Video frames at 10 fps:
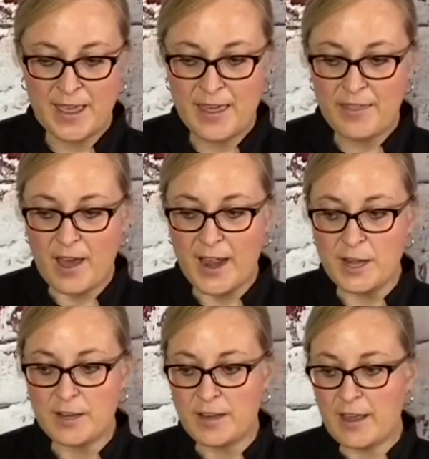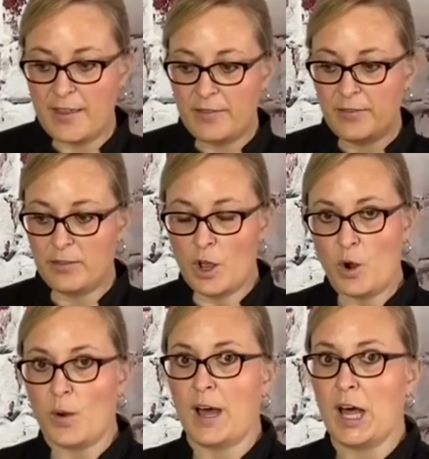I
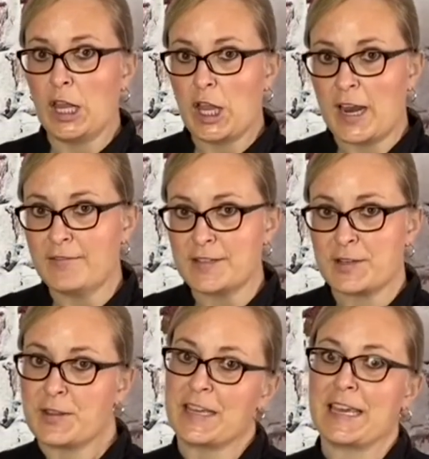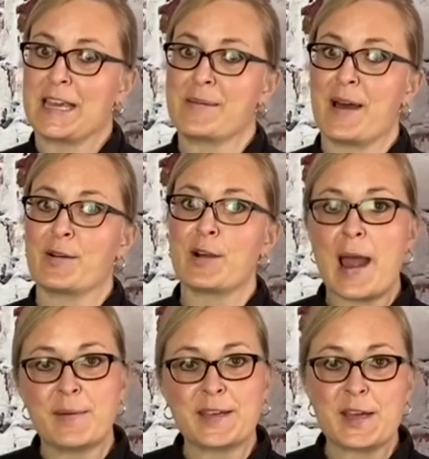know a lot of us are thinking about
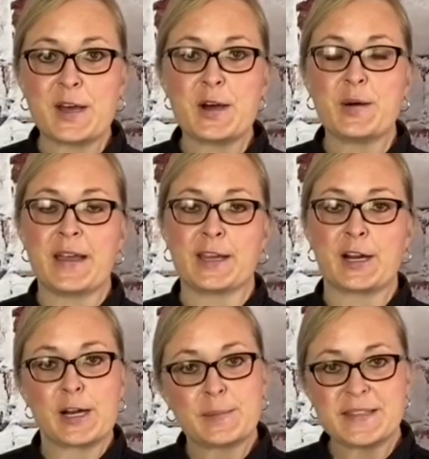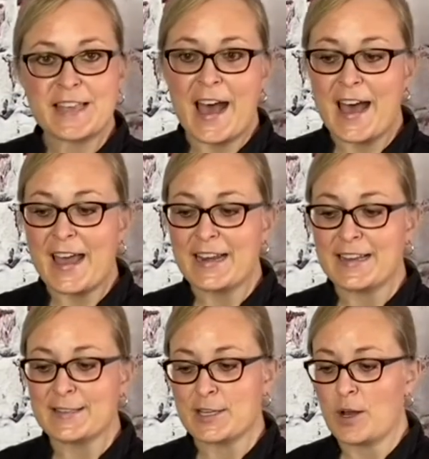grab and go and curbside,
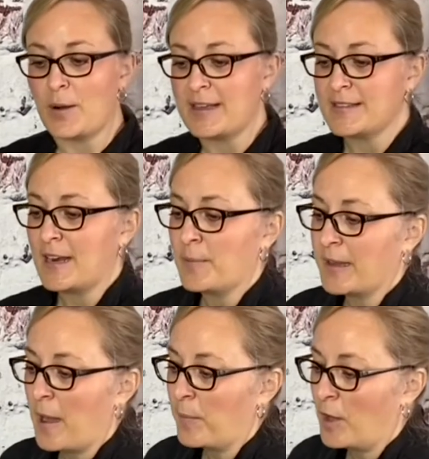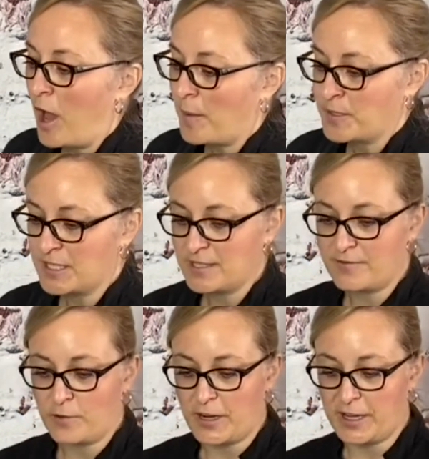and so I set up a couple options
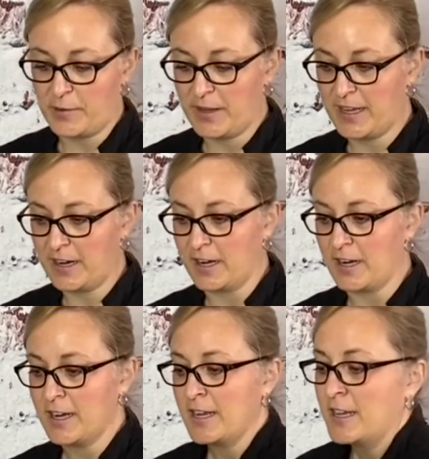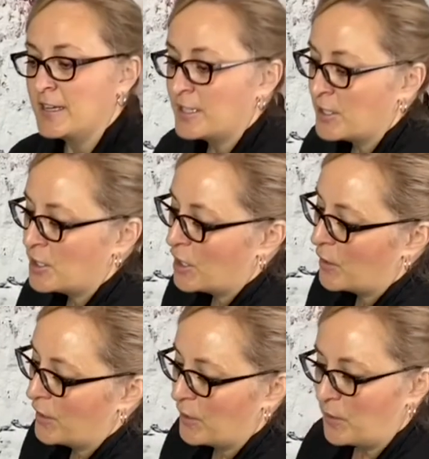for you here to show
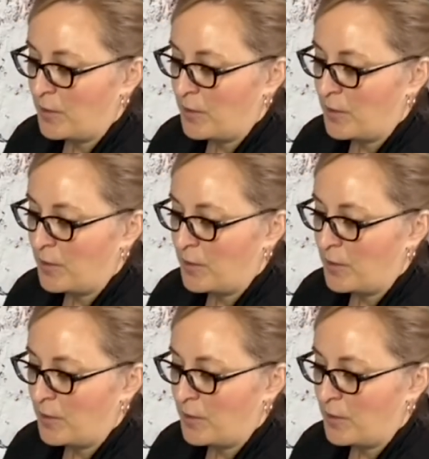you